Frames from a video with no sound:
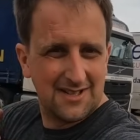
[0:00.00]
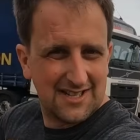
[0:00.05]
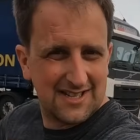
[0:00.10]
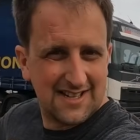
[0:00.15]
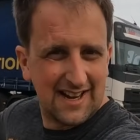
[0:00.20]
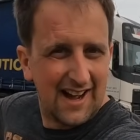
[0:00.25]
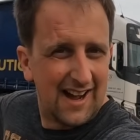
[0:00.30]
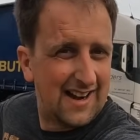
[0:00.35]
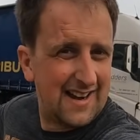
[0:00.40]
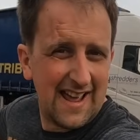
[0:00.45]
we
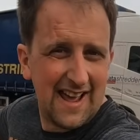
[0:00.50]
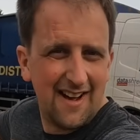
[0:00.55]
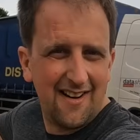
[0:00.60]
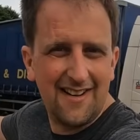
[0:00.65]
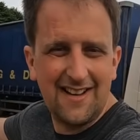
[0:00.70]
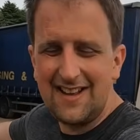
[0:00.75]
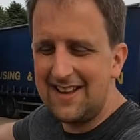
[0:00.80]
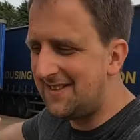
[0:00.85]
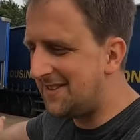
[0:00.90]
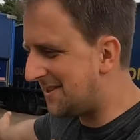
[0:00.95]
started it
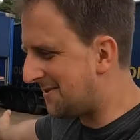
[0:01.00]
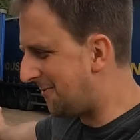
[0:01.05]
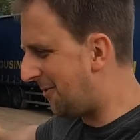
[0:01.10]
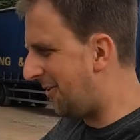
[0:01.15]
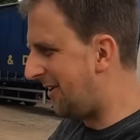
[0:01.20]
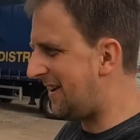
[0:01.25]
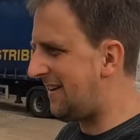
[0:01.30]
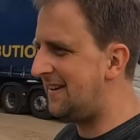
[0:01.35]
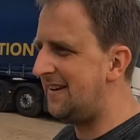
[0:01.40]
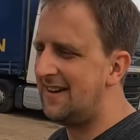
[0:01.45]
out here this
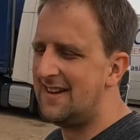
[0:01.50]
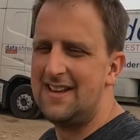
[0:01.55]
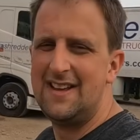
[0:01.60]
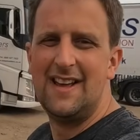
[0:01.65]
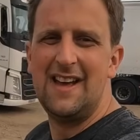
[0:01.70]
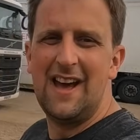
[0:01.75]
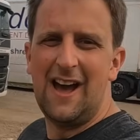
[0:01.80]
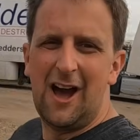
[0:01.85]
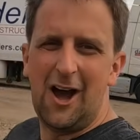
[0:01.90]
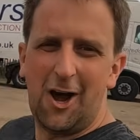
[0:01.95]
morning
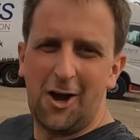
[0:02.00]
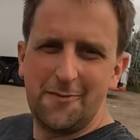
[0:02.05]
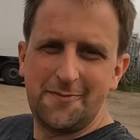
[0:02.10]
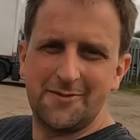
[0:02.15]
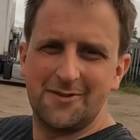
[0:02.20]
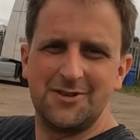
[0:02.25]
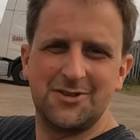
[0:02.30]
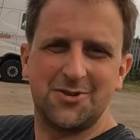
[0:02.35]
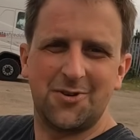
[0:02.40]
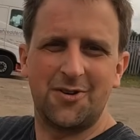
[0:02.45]

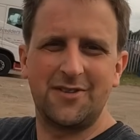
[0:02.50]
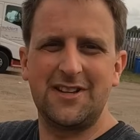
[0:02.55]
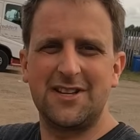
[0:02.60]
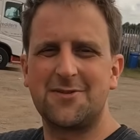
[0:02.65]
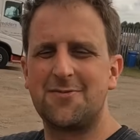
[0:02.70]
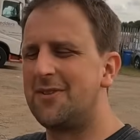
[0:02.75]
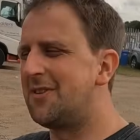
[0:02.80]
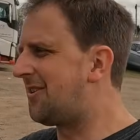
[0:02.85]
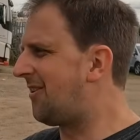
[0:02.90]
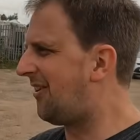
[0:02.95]
hope you enjoyed
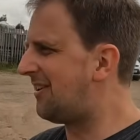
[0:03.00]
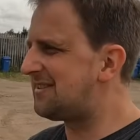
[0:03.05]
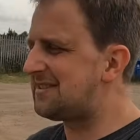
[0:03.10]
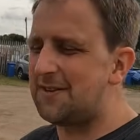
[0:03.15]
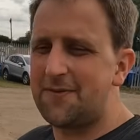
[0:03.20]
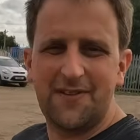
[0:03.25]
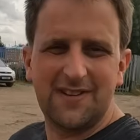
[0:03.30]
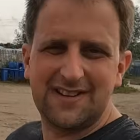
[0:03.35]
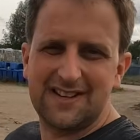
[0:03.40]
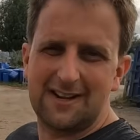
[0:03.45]
this one
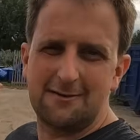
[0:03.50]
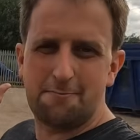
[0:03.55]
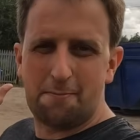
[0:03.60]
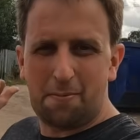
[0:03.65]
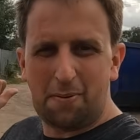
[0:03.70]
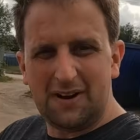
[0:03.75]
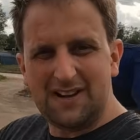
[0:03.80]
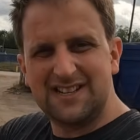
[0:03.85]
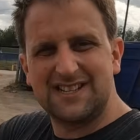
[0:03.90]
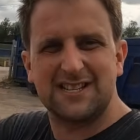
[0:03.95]
guys if you did
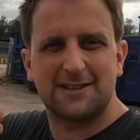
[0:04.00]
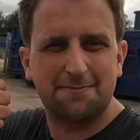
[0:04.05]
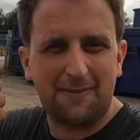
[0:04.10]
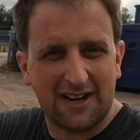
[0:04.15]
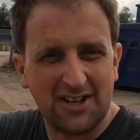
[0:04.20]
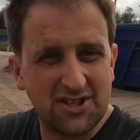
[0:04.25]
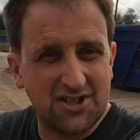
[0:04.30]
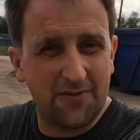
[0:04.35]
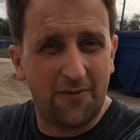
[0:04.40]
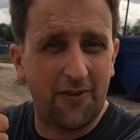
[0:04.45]
please
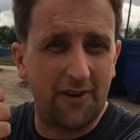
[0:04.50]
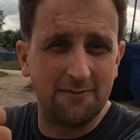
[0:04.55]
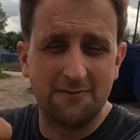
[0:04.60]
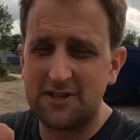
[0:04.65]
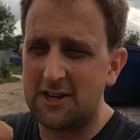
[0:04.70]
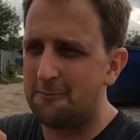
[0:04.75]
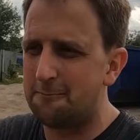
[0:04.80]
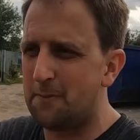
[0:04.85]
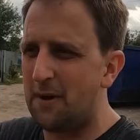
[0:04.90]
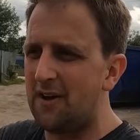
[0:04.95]
smash the
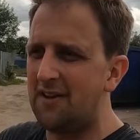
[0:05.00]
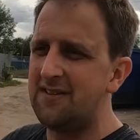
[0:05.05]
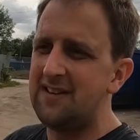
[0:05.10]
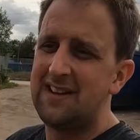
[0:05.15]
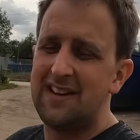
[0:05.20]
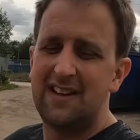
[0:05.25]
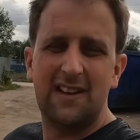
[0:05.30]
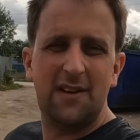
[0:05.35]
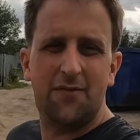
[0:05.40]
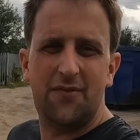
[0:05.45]
thumbs up
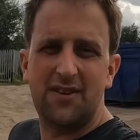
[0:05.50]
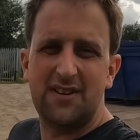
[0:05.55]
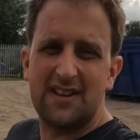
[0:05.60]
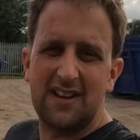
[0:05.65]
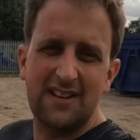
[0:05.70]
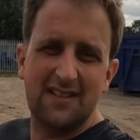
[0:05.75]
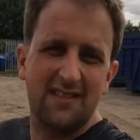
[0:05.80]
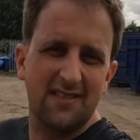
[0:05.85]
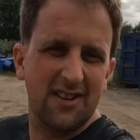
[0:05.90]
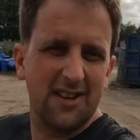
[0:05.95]
button if you
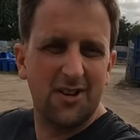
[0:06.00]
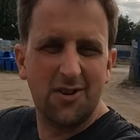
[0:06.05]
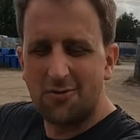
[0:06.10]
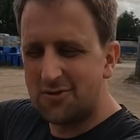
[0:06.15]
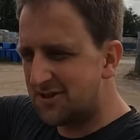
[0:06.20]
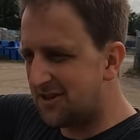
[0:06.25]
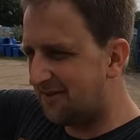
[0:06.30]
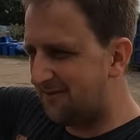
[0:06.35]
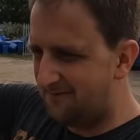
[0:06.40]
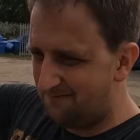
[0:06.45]
didn't you can
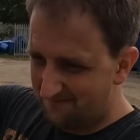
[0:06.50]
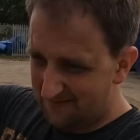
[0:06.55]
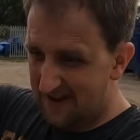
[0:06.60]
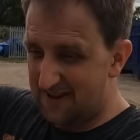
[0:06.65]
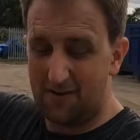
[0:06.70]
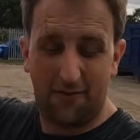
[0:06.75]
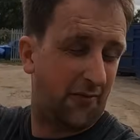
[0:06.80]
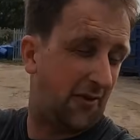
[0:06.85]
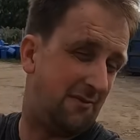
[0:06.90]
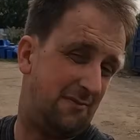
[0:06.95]
also
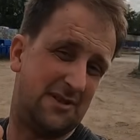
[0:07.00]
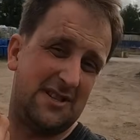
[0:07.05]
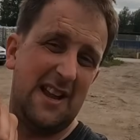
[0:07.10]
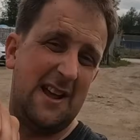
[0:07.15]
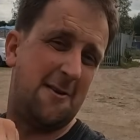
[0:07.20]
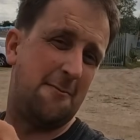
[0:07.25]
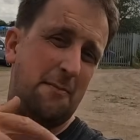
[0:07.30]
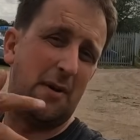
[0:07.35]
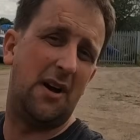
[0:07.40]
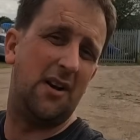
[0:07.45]
hit the thumbs
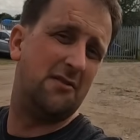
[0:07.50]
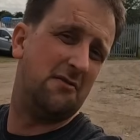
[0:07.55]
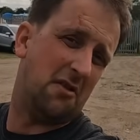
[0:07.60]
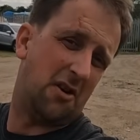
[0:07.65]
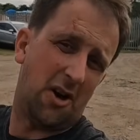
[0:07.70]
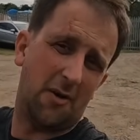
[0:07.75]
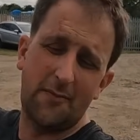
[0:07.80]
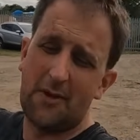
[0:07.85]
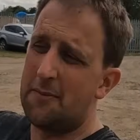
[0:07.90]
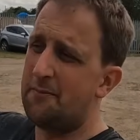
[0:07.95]
down button
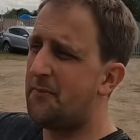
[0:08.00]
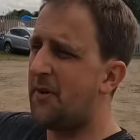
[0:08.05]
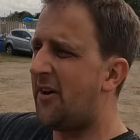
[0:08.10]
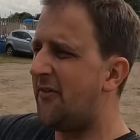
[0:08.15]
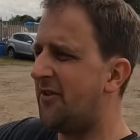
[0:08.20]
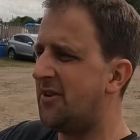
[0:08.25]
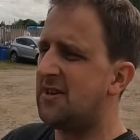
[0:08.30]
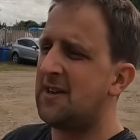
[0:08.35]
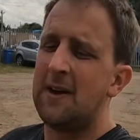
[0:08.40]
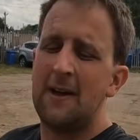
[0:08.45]
i'm not
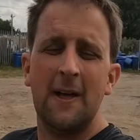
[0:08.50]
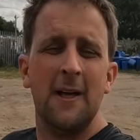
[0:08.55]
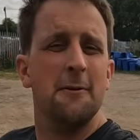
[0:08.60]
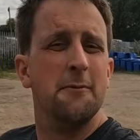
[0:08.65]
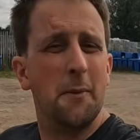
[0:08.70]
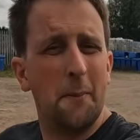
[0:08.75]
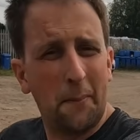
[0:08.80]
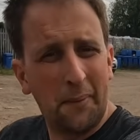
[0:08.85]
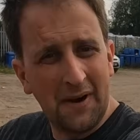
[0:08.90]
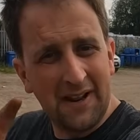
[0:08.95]
bothered
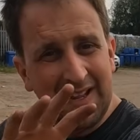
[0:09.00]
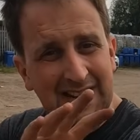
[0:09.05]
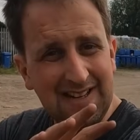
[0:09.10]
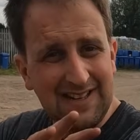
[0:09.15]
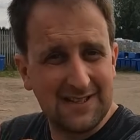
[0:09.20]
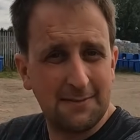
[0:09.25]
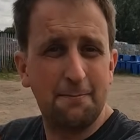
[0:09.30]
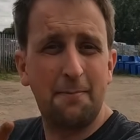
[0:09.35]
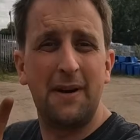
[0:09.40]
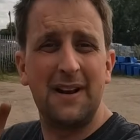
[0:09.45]
but
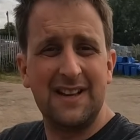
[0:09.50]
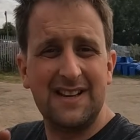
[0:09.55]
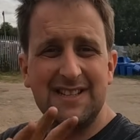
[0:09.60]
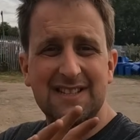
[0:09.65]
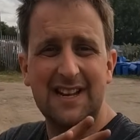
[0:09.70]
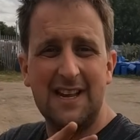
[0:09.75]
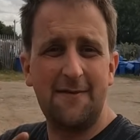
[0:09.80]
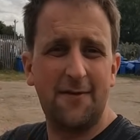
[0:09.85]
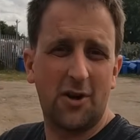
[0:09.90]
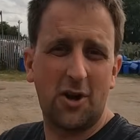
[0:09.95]
please
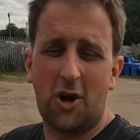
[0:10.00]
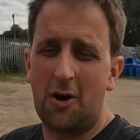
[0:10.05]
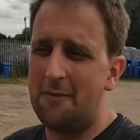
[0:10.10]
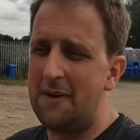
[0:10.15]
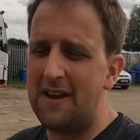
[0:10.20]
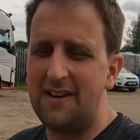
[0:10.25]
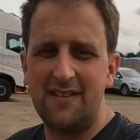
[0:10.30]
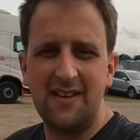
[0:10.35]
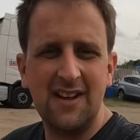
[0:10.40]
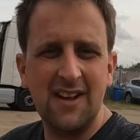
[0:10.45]
please leave a
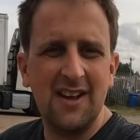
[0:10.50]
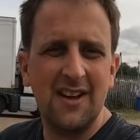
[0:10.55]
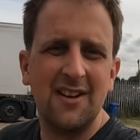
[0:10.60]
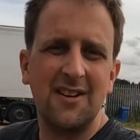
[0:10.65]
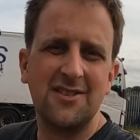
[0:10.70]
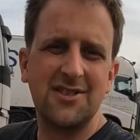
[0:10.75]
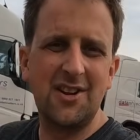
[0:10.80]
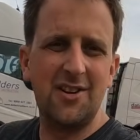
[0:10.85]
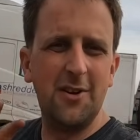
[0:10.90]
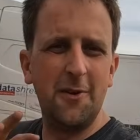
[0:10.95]
comment
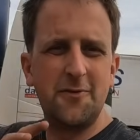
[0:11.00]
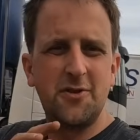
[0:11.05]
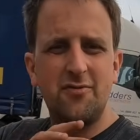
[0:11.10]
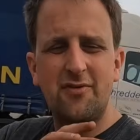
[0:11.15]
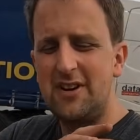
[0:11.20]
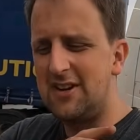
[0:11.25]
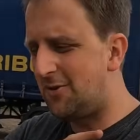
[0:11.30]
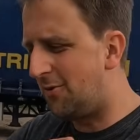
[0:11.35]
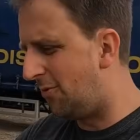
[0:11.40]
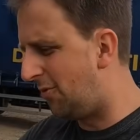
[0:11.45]
because i love
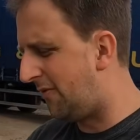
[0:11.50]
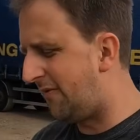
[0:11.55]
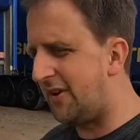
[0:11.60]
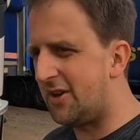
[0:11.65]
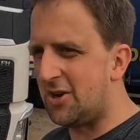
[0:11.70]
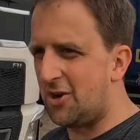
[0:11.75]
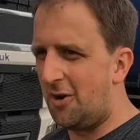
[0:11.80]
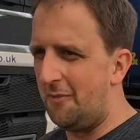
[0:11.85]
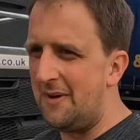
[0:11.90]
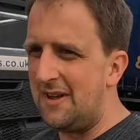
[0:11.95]
to read all of
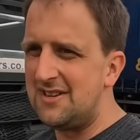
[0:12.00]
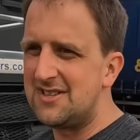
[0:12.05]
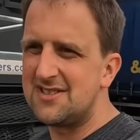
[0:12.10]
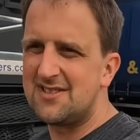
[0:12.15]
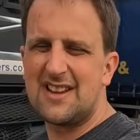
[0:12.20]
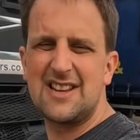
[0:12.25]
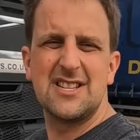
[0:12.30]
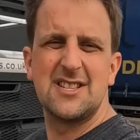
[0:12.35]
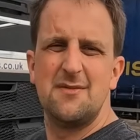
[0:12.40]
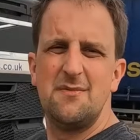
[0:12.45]
your
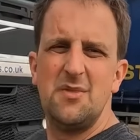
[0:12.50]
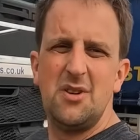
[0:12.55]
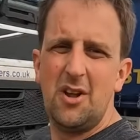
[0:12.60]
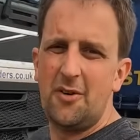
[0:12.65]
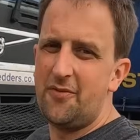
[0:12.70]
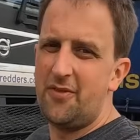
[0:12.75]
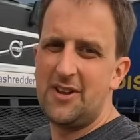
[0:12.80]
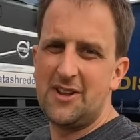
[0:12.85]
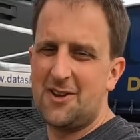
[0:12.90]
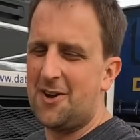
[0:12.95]
comments i get some
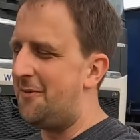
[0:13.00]
lovely